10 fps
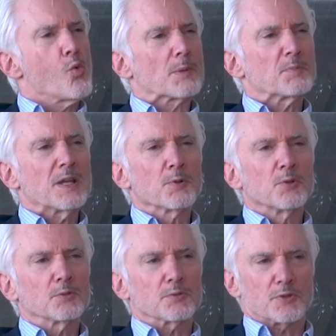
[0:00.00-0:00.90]
When
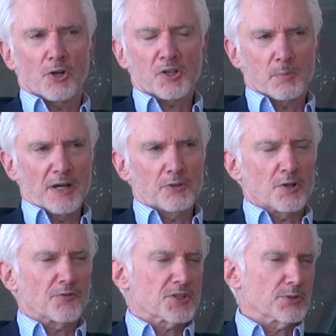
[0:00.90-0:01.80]
people talk about
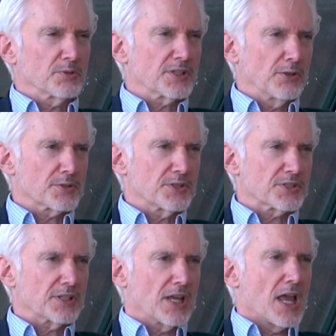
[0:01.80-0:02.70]
artificial
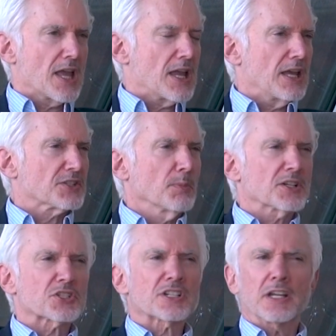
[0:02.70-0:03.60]
intelligence, it's
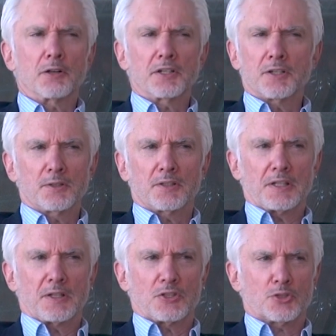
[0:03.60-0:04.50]
much
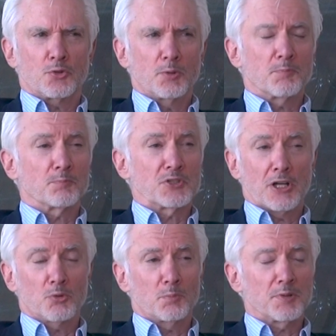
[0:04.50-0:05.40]
scarier to the
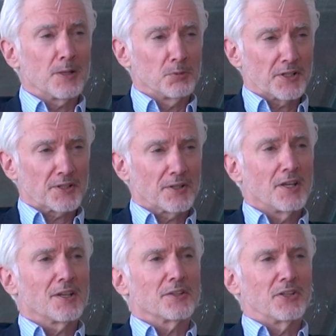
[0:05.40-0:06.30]
general public
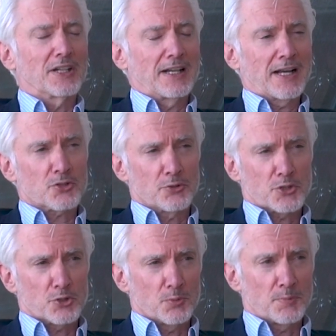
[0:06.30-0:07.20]
than it actually
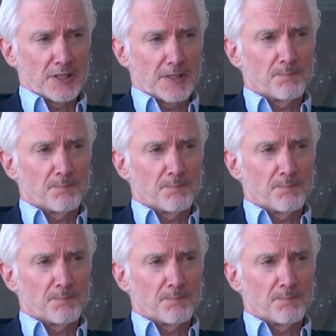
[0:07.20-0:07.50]
should be.